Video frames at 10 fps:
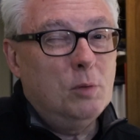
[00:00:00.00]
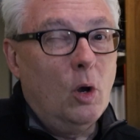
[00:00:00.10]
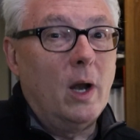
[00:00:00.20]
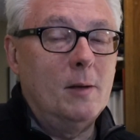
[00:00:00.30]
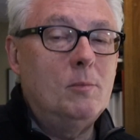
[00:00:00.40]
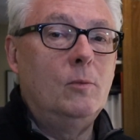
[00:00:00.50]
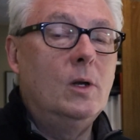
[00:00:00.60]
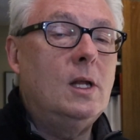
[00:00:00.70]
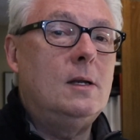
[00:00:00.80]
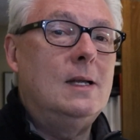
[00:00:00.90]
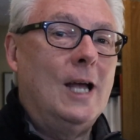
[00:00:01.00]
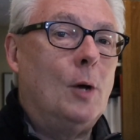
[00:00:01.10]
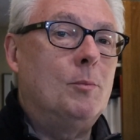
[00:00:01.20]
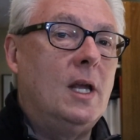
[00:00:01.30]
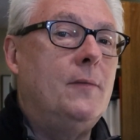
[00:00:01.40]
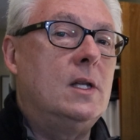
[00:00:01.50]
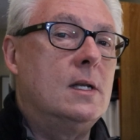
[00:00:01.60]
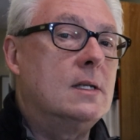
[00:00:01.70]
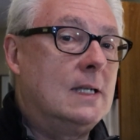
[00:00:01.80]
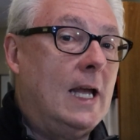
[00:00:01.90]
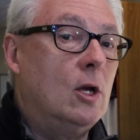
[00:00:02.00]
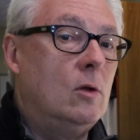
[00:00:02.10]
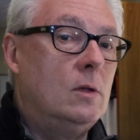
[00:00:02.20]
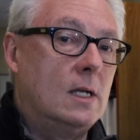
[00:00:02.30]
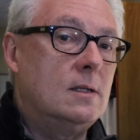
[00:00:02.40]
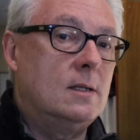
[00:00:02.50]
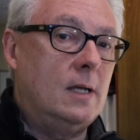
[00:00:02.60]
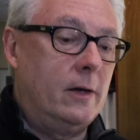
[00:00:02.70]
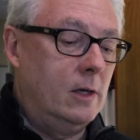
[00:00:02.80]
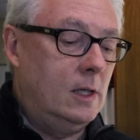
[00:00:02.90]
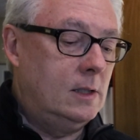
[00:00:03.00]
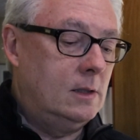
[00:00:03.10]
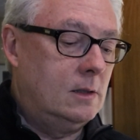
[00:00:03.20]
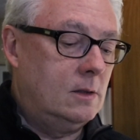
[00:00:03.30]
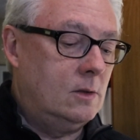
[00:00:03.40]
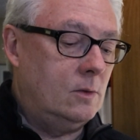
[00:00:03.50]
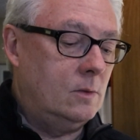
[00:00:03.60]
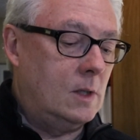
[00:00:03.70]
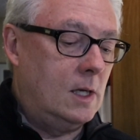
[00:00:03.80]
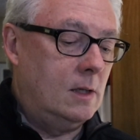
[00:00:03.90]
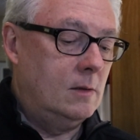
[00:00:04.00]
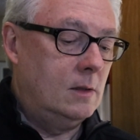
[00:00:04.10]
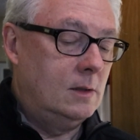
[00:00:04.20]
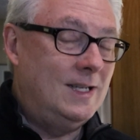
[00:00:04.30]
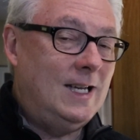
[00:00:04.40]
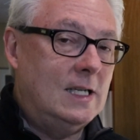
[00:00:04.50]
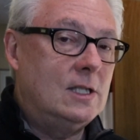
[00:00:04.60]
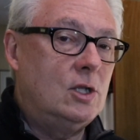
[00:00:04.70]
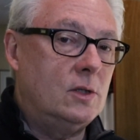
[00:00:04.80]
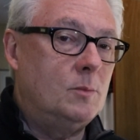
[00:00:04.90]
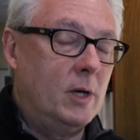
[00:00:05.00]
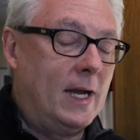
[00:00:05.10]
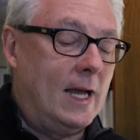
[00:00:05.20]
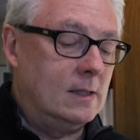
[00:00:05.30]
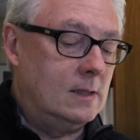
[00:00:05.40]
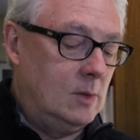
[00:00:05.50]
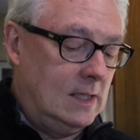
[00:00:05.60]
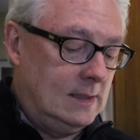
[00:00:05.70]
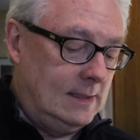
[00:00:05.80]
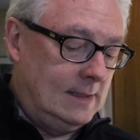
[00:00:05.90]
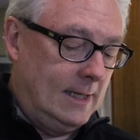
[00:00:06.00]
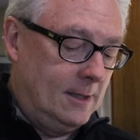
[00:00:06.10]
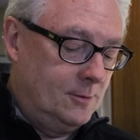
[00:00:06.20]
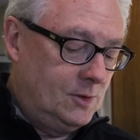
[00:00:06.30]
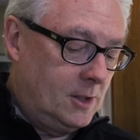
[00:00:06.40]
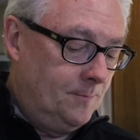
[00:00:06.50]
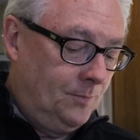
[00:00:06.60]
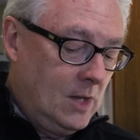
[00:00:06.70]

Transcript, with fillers: going to really help give you the scale necessarily to uh, needed to bring out some of that detail. So,